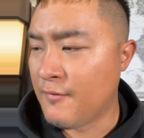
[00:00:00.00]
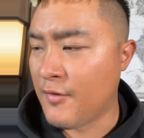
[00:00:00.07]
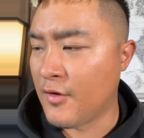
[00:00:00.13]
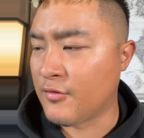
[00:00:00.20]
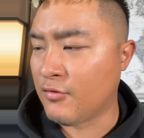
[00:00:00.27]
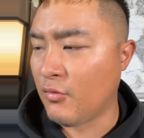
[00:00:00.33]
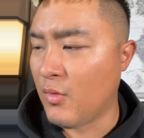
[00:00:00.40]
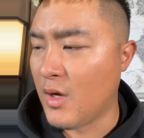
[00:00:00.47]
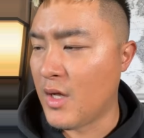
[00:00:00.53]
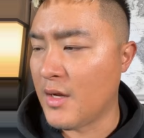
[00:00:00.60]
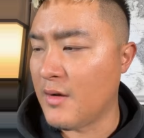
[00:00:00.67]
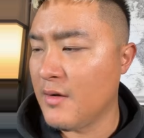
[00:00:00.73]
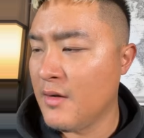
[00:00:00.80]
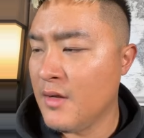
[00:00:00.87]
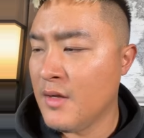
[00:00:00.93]
verse
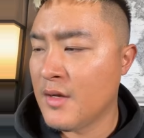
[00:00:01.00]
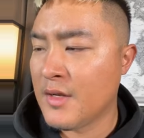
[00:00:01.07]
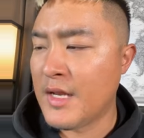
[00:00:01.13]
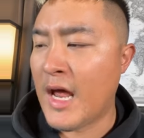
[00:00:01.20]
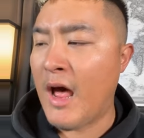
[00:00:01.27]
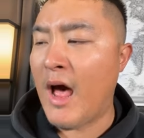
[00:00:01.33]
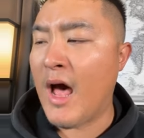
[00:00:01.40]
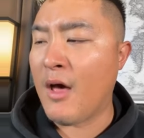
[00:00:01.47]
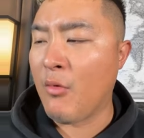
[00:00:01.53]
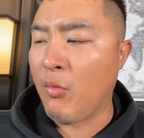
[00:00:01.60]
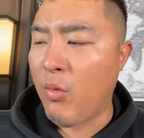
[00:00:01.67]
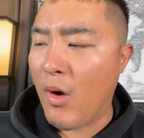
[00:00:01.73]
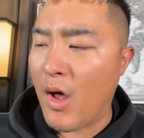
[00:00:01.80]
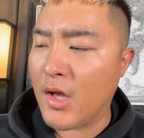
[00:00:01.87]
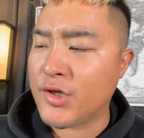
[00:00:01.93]
1. Now I
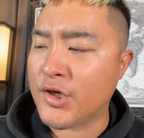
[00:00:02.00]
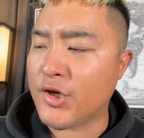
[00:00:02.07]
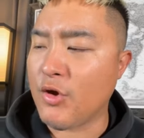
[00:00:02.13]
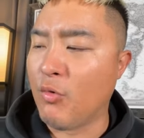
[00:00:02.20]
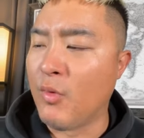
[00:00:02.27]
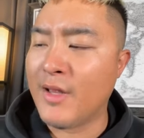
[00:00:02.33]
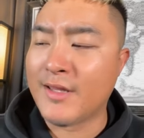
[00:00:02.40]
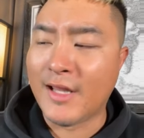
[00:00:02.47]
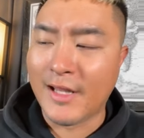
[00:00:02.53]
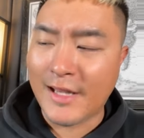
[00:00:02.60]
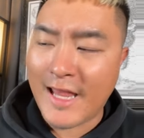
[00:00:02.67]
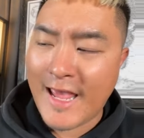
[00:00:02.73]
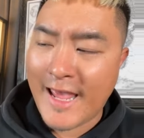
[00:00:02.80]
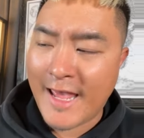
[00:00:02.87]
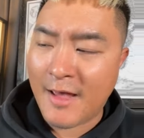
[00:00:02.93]
watched when the
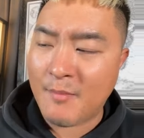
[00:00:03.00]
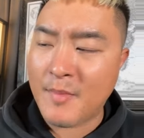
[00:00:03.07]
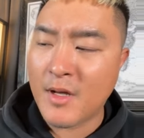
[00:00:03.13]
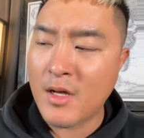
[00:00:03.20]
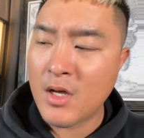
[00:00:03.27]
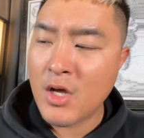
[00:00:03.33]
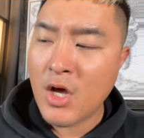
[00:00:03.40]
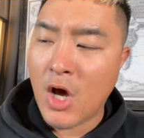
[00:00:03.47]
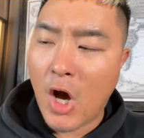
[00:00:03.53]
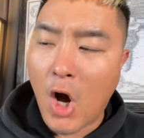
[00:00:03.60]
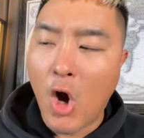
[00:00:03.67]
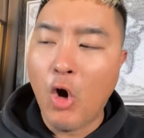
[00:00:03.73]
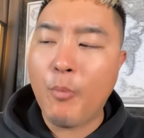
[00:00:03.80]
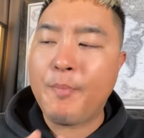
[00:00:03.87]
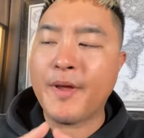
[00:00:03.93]
Lamb
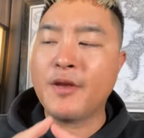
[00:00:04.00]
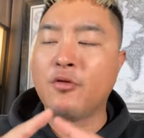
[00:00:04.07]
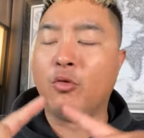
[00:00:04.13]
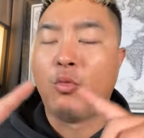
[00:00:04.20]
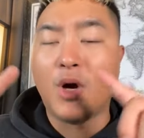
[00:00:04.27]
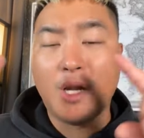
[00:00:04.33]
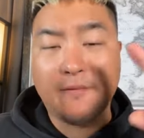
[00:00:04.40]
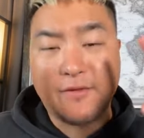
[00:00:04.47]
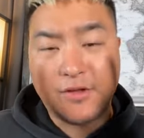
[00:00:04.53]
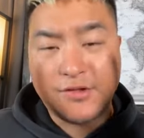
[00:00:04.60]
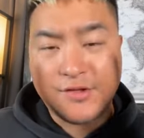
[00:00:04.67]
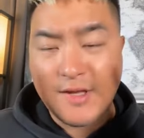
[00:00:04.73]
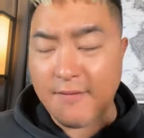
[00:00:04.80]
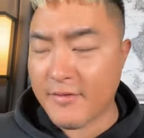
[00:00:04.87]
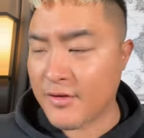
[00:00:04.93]
opened one of
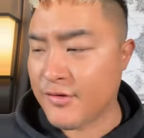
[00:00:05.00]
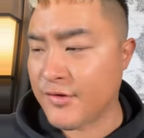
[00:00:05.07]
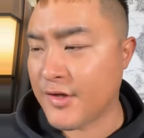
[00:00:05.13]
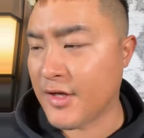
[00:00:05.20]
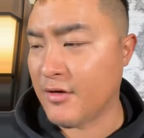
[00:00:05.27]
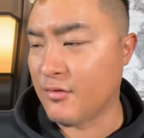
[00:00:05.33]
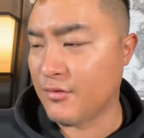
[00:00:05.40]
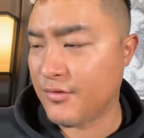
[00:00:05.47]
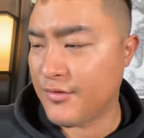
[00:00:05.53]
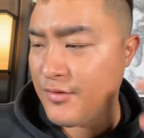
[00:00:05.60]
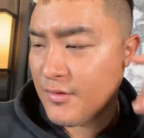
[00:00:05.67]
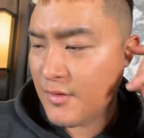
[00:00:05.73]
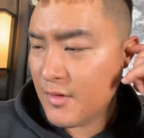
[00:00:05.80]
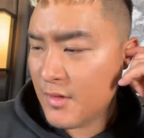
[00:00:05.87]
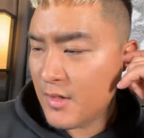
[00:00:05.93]
the 7
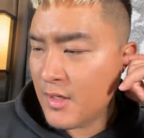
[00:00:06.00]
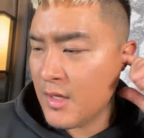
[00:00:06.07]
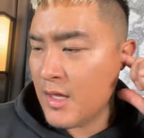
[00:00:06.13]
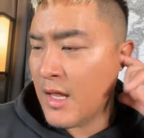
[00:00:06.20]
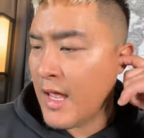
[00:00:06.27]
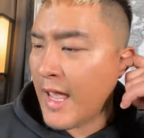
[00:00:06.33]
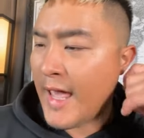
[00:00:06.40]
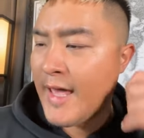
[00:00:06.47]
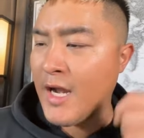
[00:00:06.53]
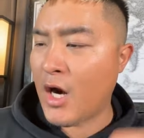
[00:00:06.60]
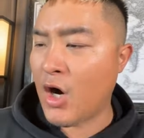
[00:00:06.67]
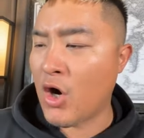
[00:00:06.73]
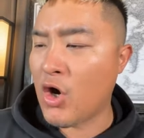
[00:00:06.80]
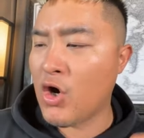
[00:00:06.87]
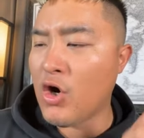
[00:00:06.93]
seals. And
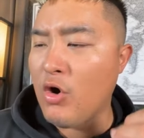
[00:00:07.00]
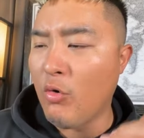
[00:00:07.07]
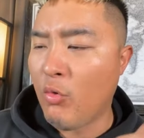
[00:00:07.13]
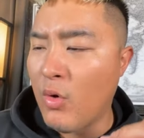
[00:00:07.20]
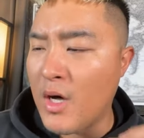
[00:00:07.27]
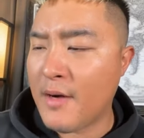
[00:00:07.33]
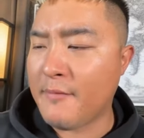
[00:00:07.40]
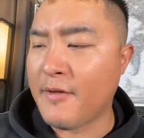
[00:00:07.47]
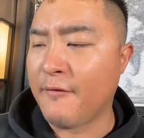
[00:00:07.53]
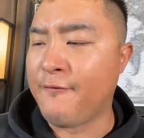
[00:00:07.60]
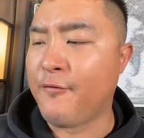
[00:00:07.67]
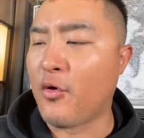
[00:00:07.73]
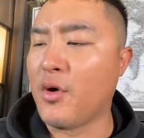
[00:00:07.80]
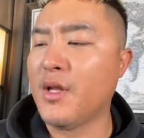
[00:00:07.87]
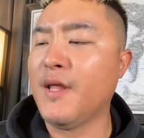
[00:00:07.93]
I heard one of the
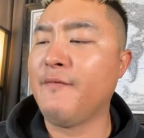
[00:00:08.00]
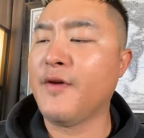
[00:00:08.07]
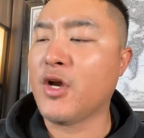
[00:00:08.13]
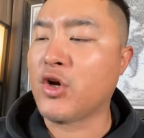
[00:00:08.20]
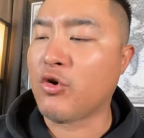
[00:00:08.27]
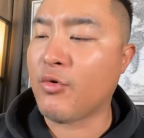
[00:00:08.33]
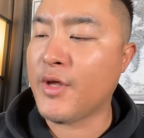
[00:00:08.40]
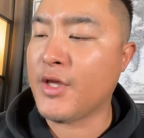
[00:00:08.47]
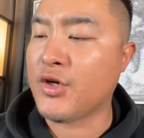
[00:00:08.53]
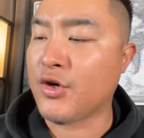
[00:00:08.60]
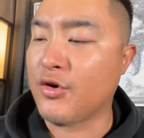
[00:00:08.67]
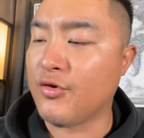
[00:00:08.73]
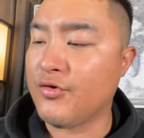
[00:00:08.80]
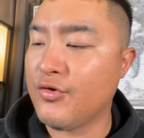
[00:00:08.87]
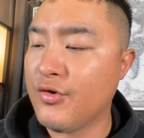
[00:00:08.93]
4 living
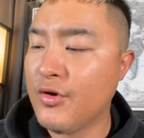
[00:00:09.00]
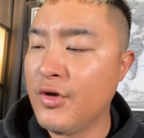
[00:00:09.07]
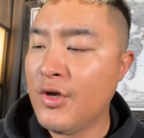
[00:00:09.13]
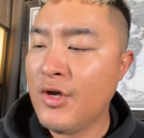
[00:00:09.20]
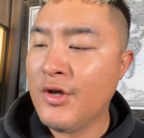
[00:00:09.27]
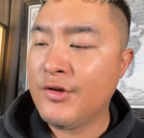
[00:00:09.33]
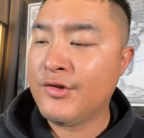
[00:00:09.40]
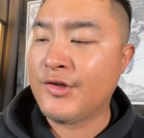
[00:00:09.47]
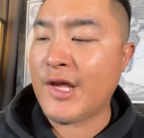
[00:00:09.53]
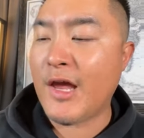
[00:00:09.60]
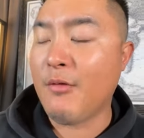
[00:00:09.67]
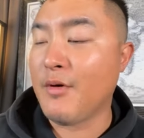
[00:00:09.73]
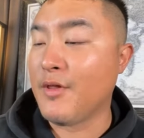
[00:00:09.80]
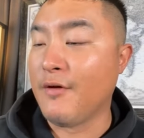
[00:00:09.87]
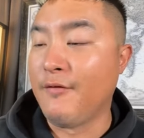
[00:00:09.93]
creatures
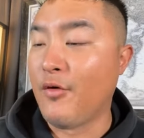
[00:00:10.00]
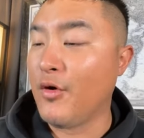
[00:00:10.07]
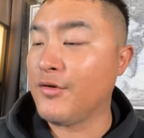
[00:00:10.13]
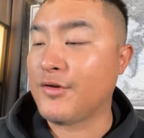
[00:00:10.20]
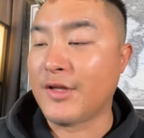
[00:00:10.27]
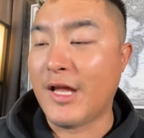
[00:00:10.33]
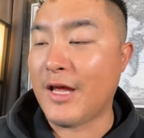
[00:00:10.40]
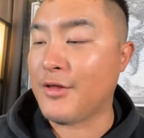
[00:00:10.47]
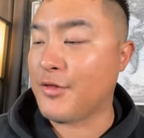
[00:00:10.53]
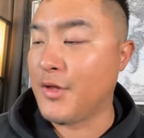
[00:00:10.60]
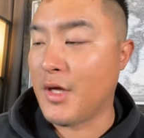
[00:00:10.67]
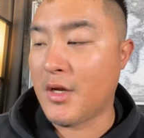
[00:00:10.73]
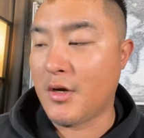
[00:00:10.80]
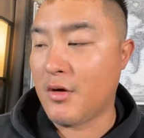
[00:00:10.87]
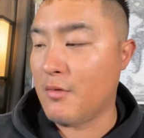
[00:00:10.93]
say with a voice like
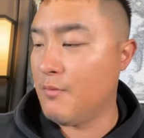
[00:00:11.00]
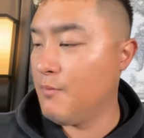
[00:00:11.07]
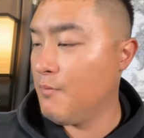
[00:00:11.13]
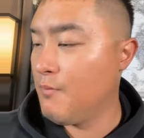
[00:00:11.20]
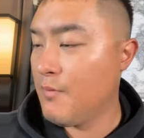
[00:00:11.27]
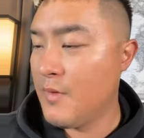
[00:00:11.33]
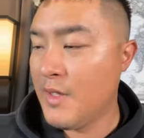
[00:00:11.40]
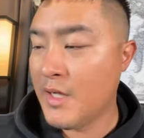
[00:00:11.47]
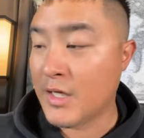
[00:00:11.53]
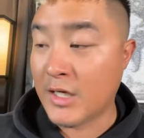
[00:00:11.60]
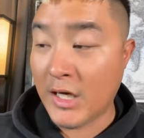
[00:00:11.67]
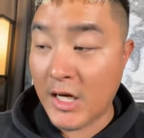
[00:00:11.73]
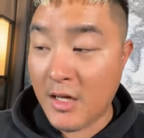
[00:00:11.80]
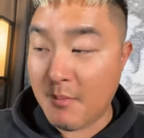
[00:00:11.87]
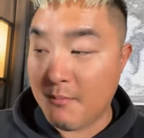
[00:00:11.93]
thunder,
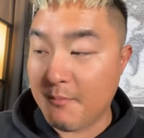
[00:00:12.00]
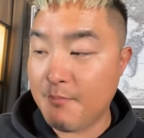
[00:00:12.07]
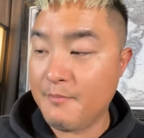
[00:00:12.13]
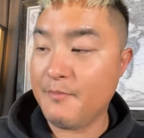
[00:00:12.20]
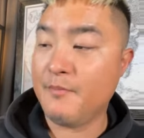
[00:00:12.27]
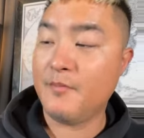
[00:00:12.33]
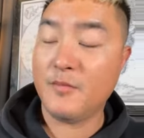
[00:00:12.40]
"Come."